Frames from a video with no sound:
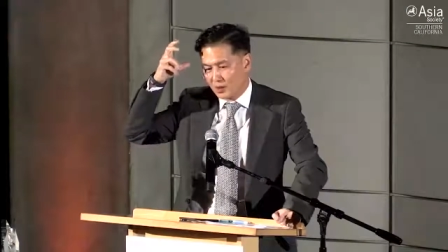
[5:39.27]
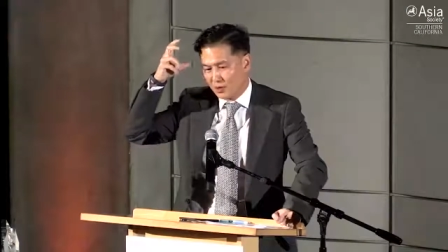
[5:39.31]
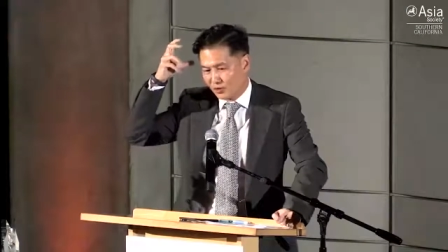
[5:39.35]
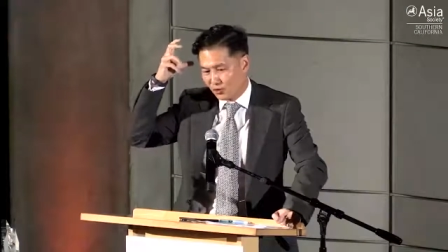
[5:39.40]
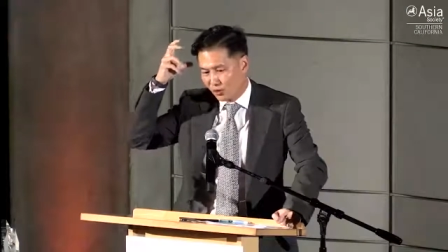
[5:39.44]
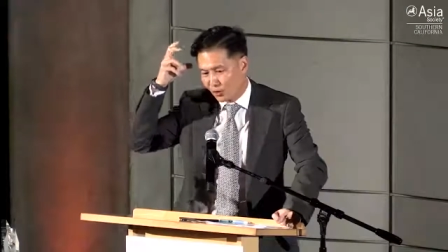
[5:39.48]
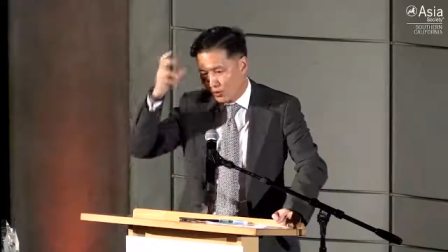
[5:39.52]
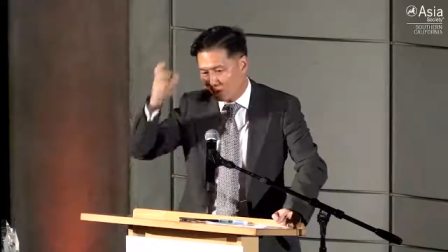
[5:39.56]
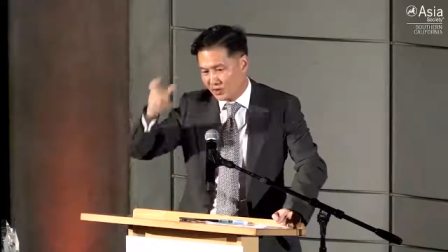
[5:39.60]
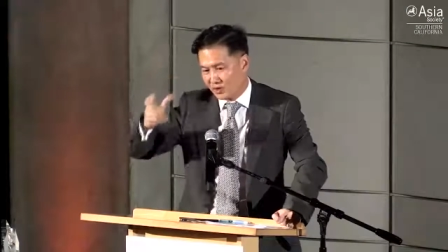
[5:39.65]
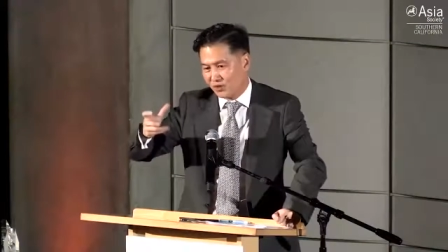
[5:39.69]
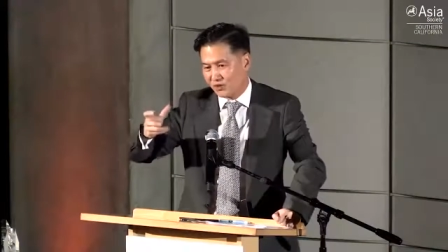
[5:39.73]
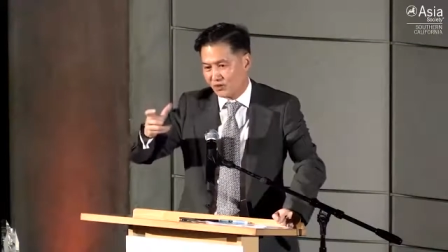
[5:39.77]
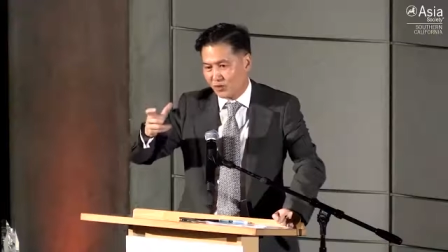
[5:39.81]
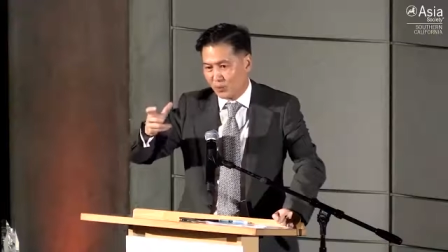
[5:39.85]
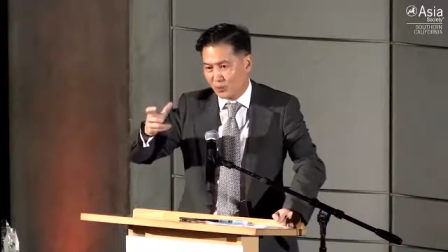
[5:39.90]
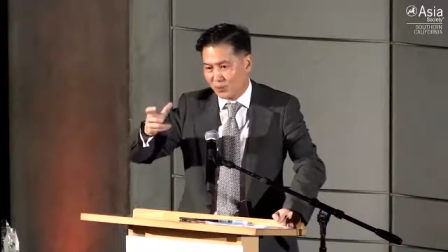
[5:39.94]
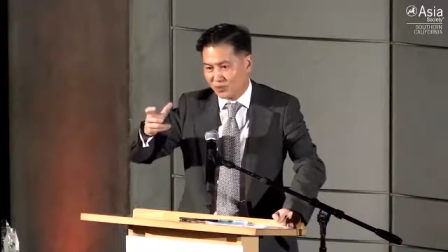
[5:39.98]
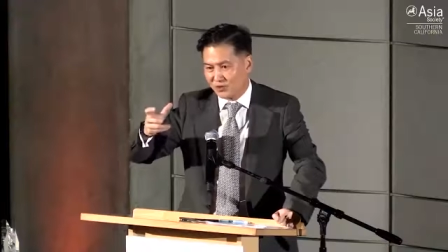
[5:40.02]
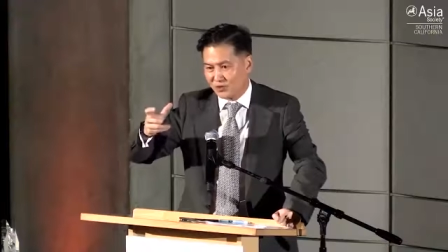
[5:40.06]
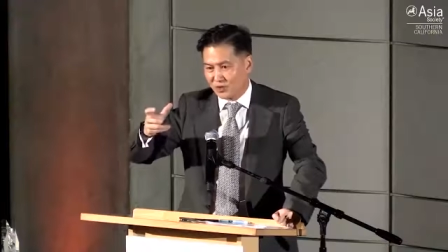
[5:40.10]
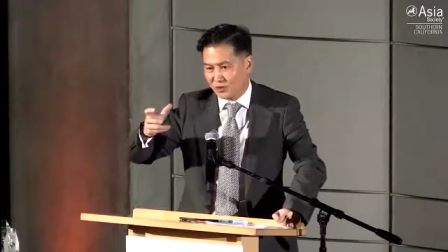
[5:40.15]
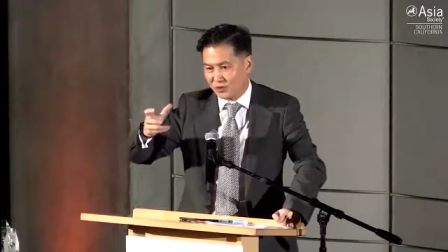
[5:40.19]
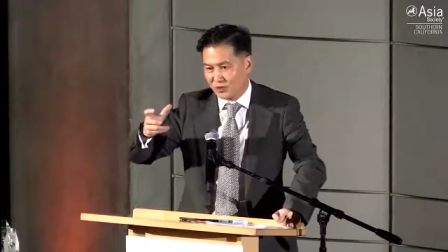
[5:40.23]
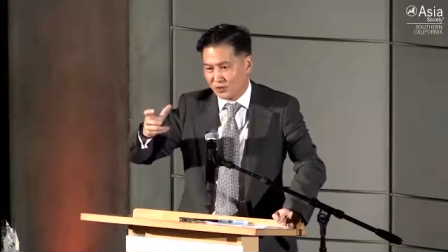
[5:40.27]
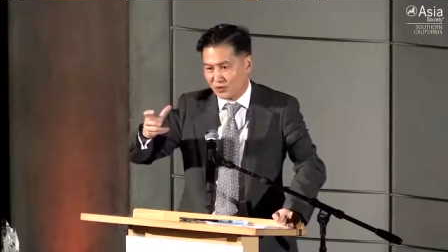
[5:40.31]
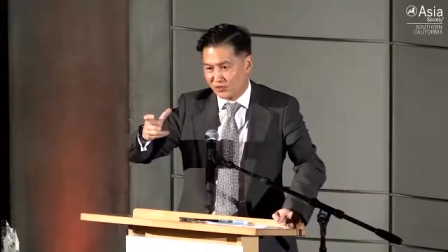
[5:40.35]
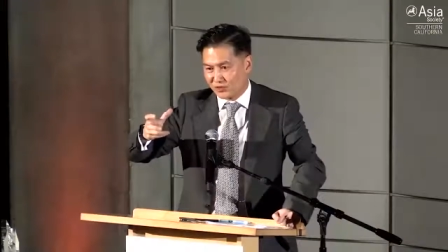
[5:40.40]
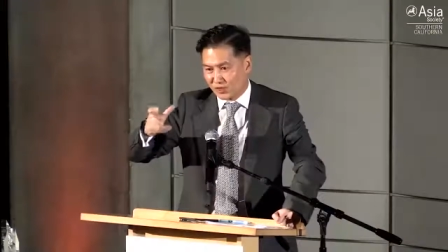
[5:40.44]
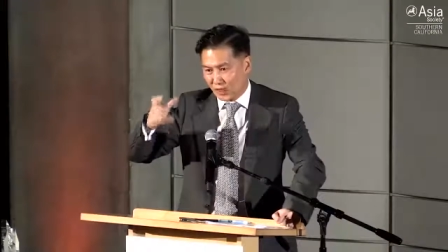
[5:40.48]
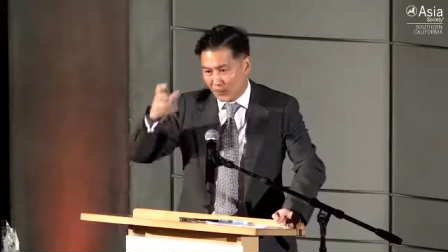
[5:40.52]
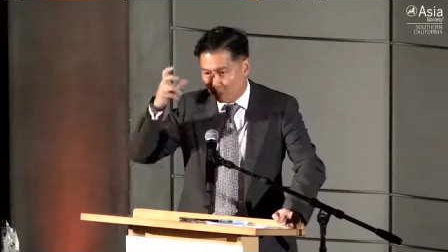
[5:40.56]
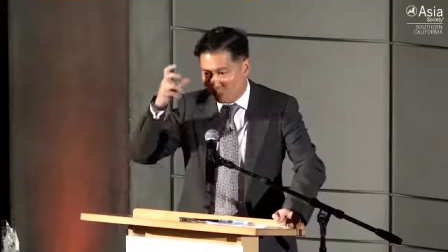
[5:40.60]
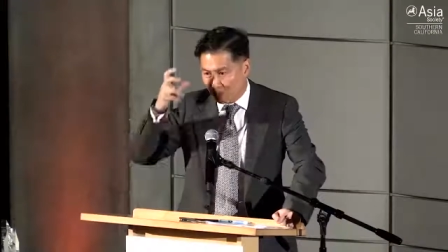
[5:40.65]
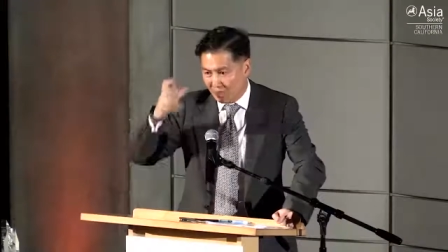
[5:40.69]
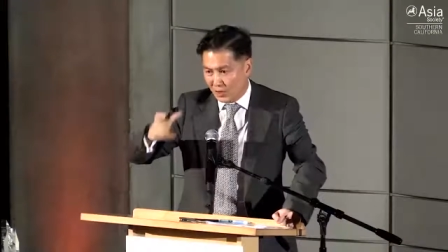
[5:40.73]
turn these shopping centers
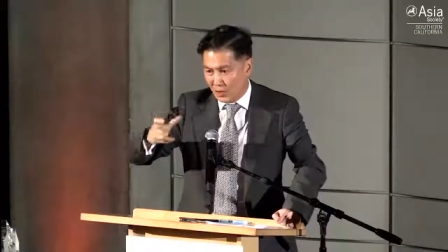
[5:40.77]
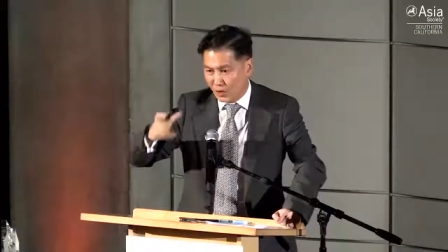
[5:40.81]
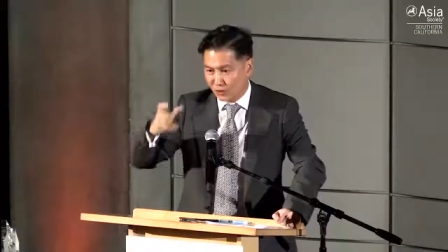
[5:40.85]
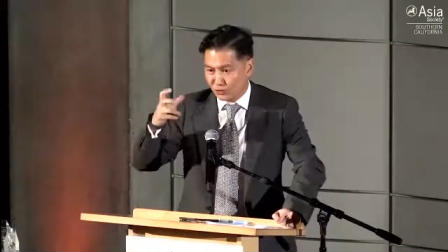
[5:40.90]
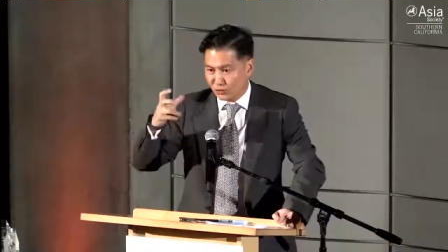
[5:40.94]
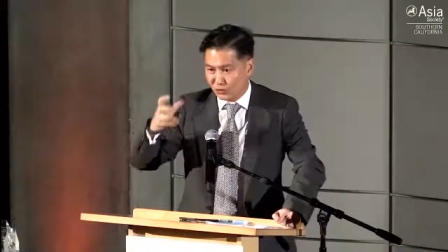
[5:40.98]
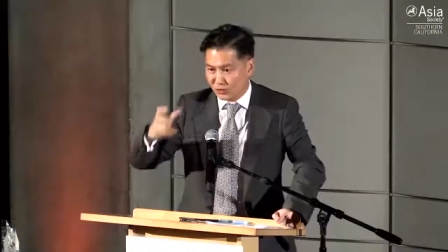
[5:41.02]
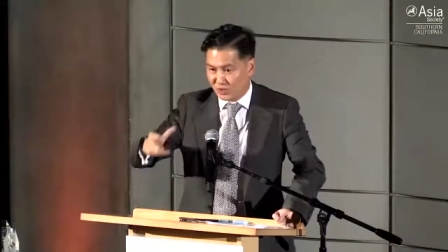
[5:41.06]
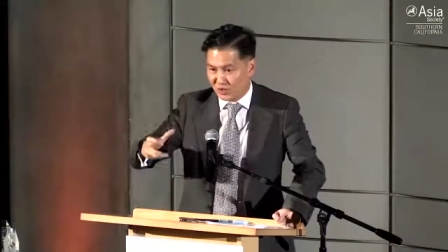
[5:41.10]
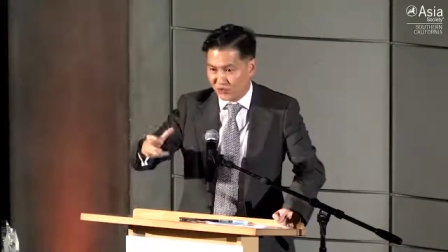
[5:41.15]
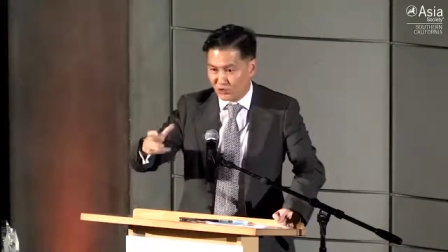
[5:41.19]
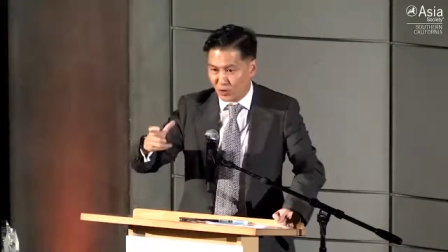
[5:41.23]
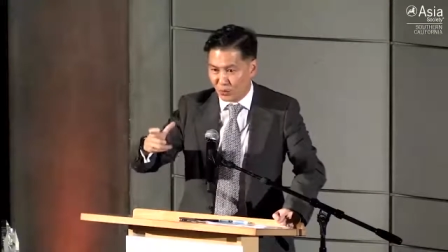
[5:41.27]
that belong to these